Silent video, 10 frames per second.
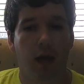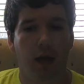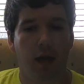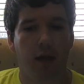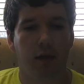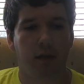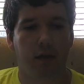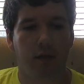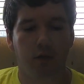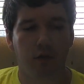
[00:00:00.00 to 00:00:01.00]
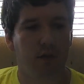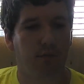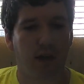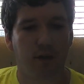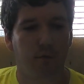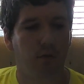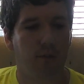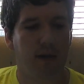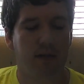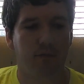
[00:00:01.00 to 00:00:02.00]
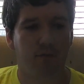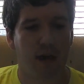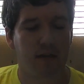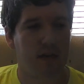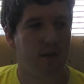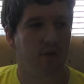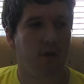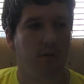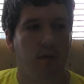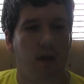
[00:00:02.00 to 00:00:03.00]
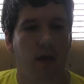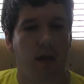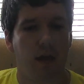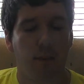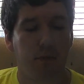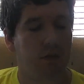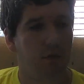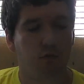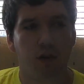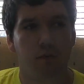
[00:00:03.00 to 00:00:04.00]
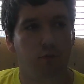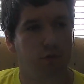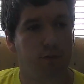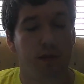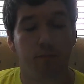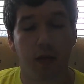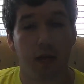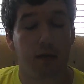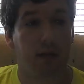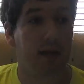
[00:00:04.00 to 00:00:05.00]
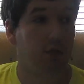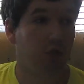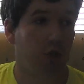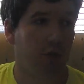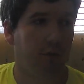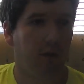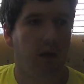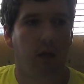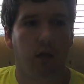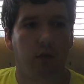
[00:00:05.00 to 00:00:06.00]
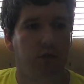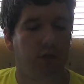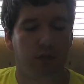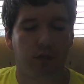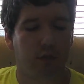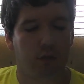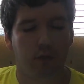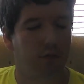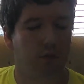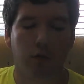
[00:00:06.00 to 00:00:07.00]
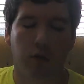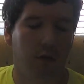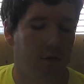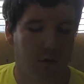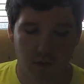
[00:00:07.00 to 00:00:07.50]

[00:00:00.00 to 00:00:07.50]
and literally defined a format, defined an era, and up until the Dragon Ruler was being banned last year, just, ugh.